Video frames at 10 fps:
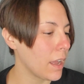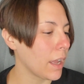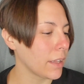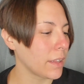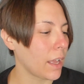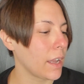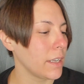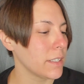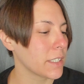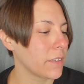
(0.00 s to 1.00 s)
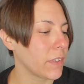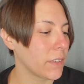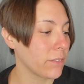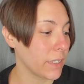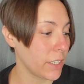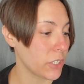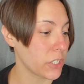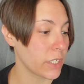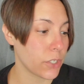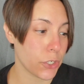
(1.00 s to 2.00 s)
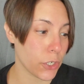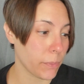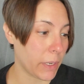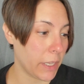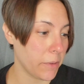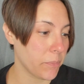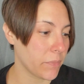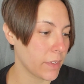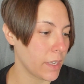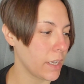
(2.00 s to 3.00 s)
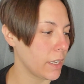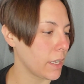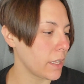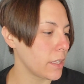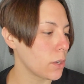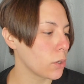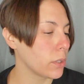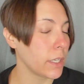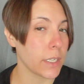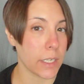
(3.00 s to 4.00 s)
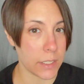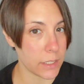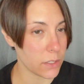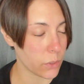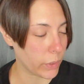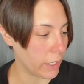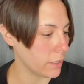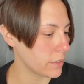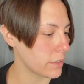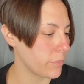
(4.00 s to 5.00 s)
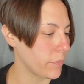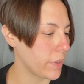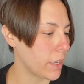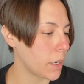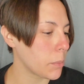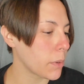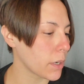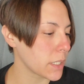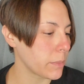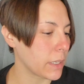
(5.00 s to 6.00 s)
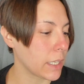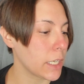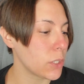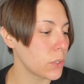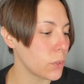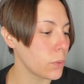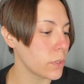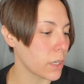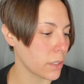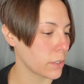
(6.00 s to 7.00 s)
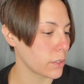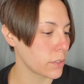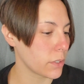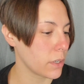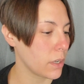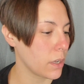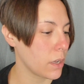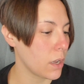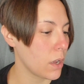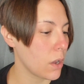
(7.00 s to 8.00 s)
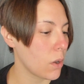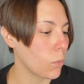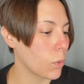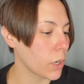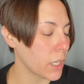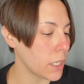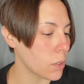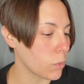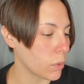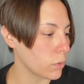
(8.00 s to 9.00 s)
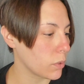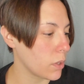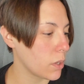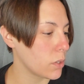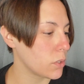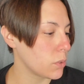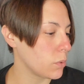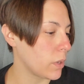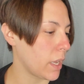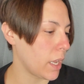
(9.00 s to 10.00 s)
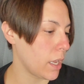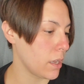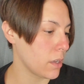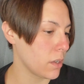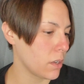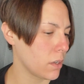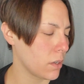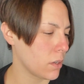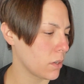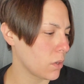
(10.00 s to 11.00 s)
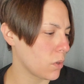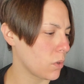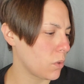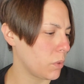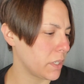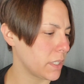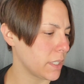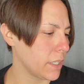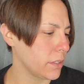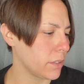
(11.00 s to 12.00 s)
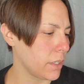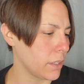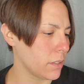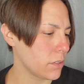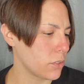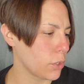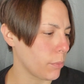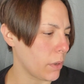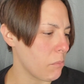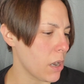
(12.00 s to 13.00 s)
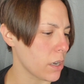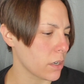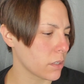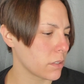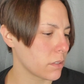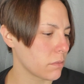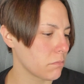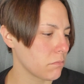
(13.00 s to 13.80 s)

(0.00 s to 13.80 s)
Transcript: At the height of inflation in Germany in the early 1920s, approximately two dollars were equal to a quintillion German marks.